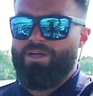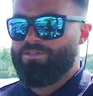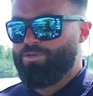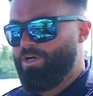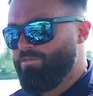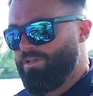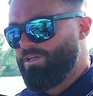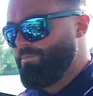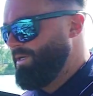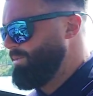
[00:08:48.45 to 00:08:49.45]
So dove a
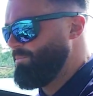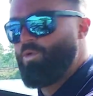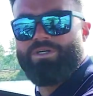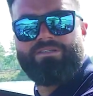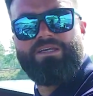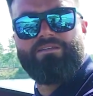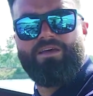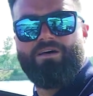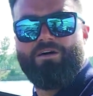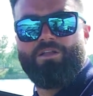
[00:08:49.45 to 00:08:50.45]
little bit more into
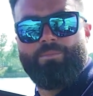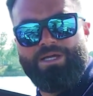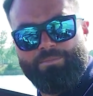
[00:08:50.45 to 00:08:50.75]
detail about